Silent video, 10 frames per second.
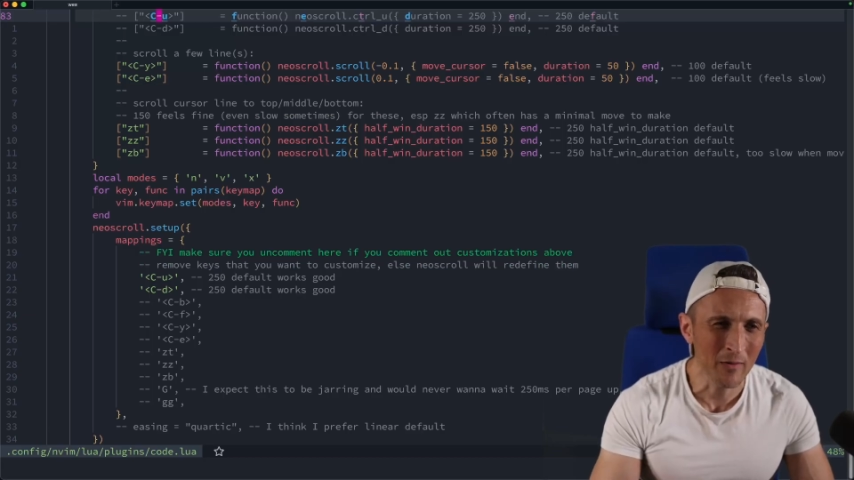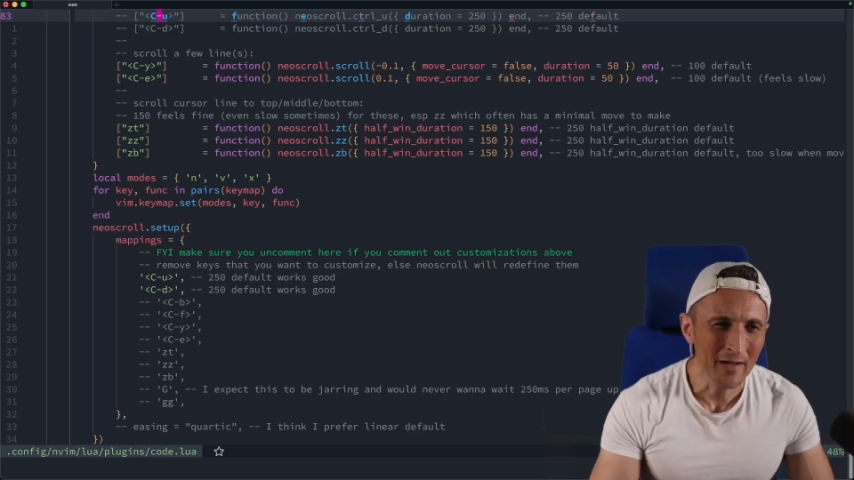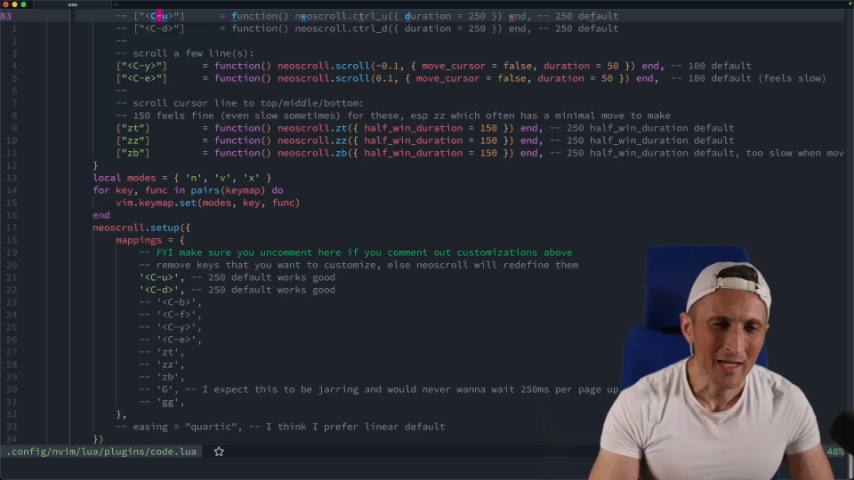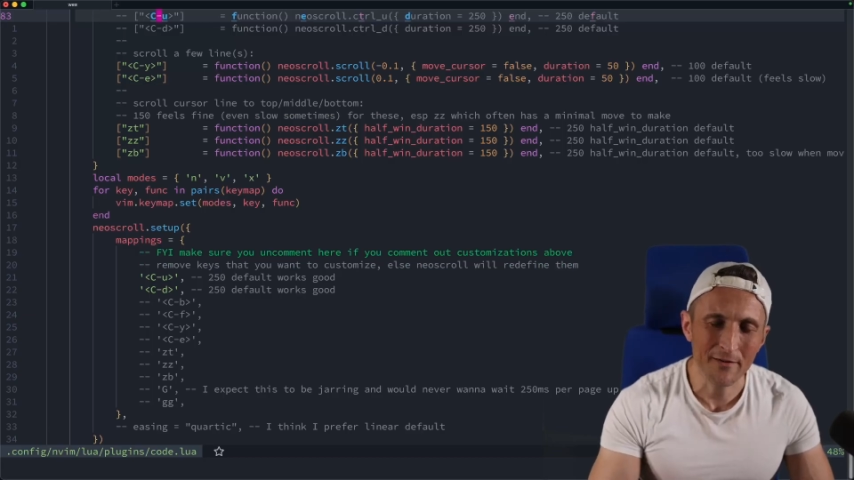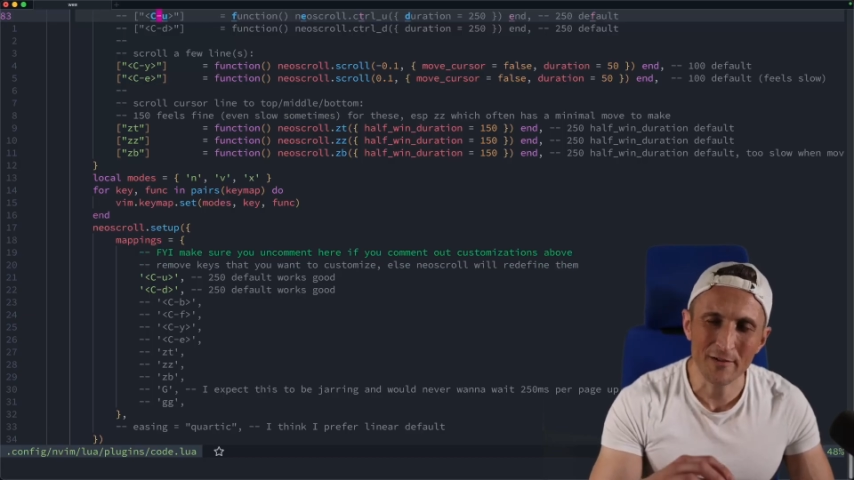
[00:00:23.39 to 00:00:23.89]
And
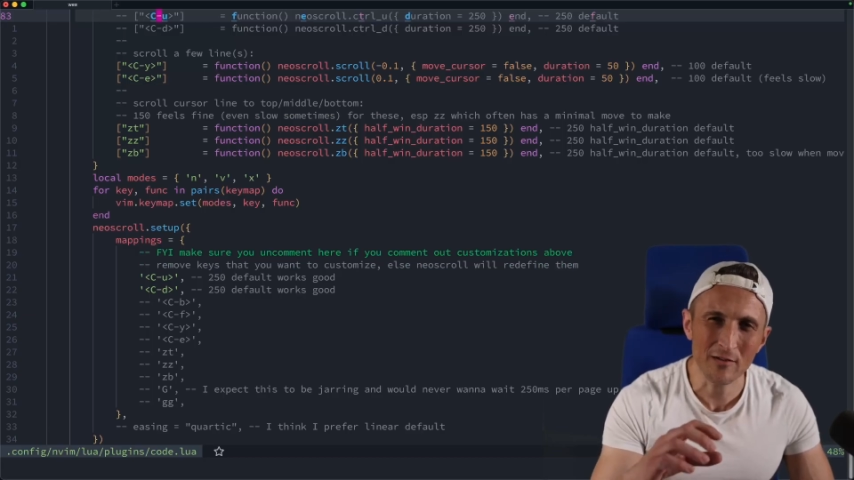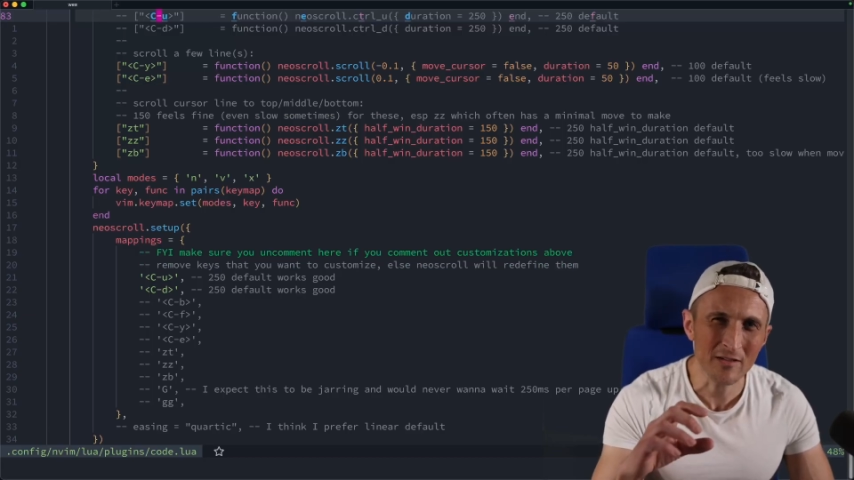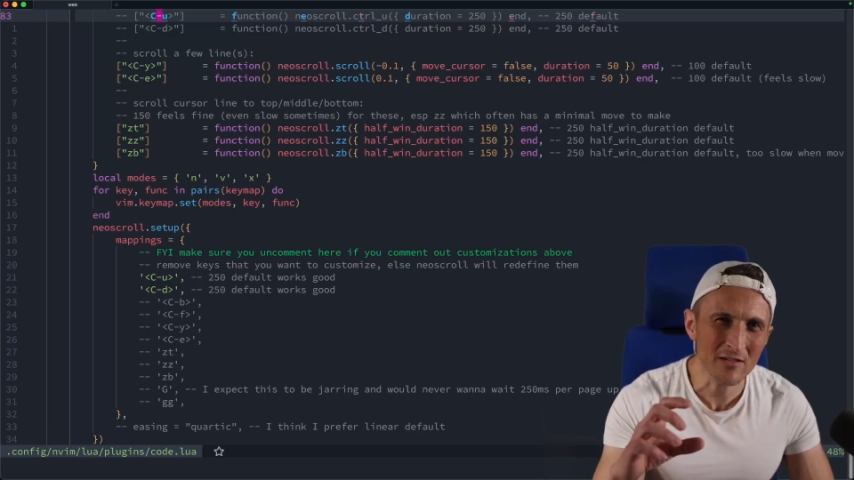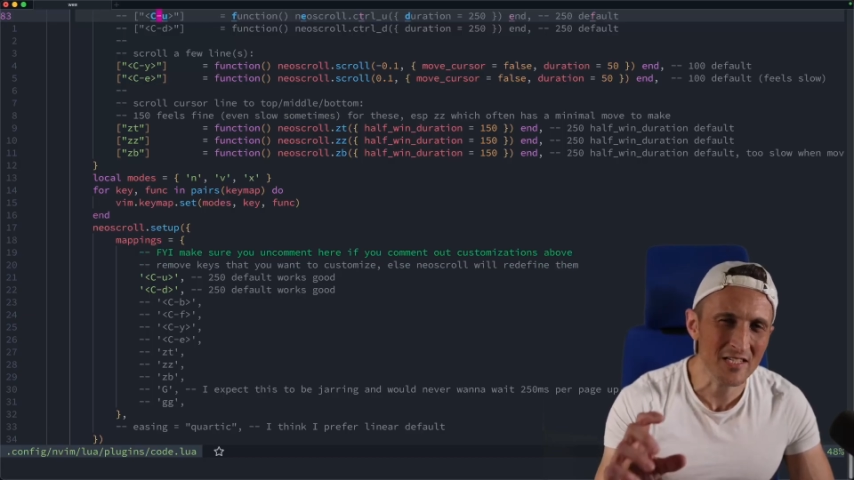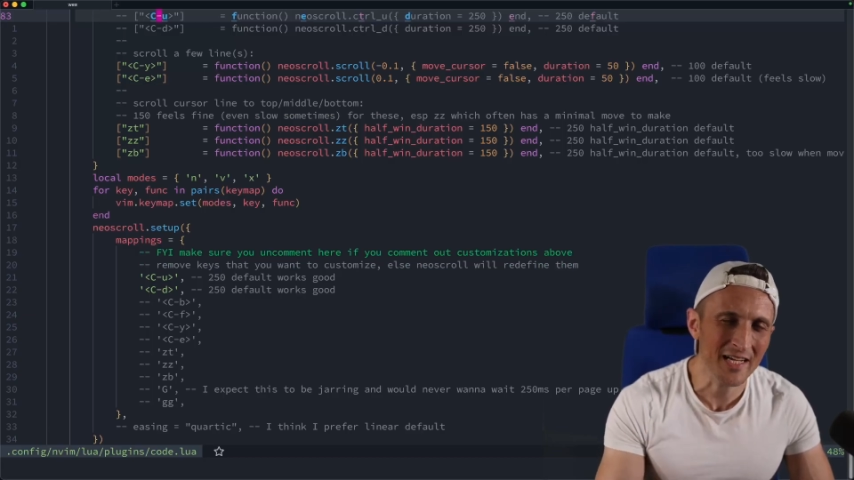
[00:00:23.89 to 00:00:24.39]
if I don't
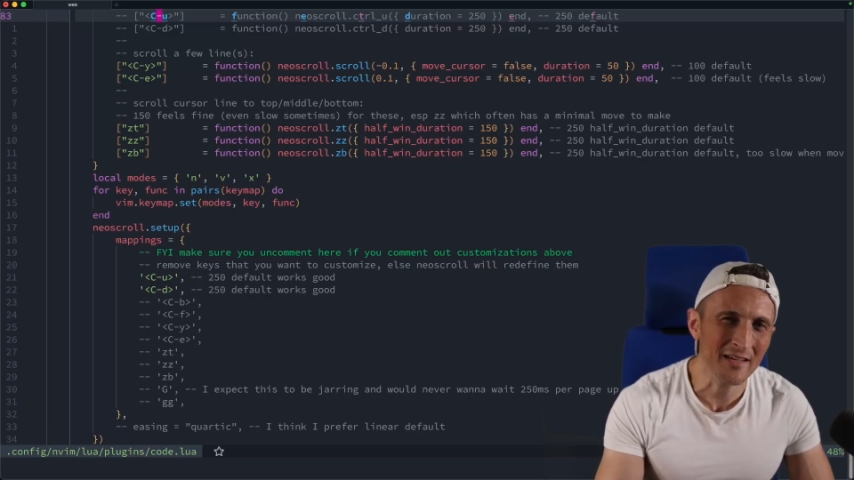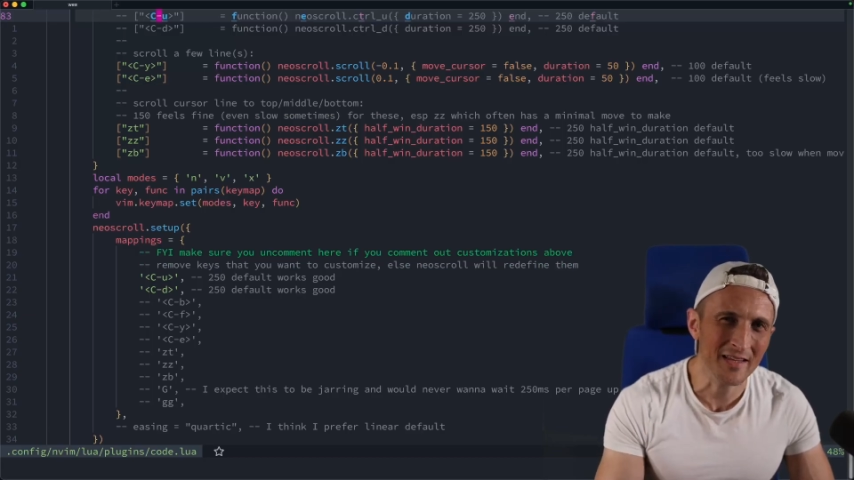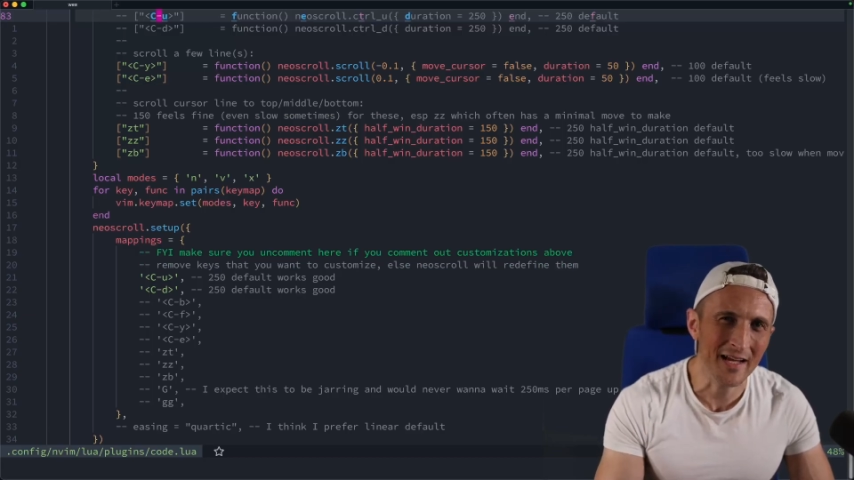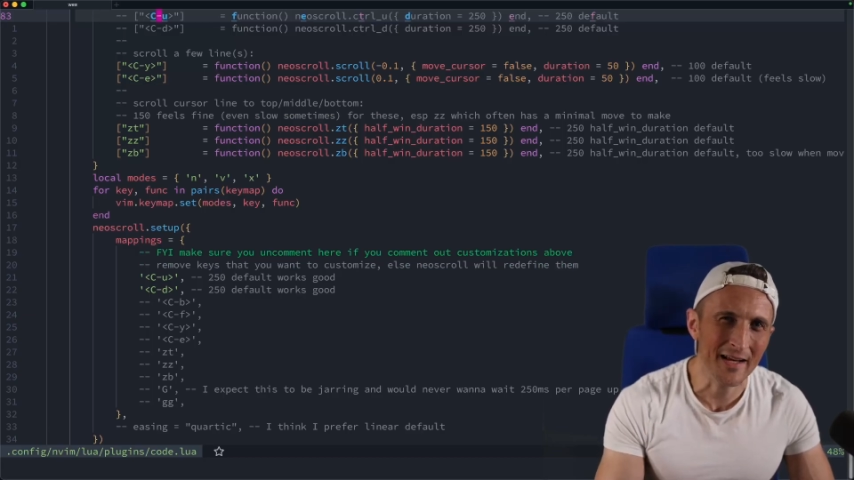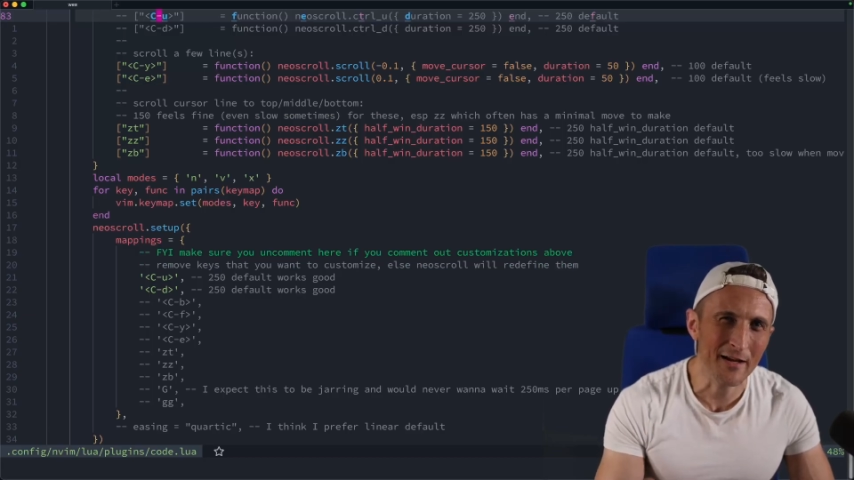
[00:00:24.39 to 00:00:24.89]
understand that,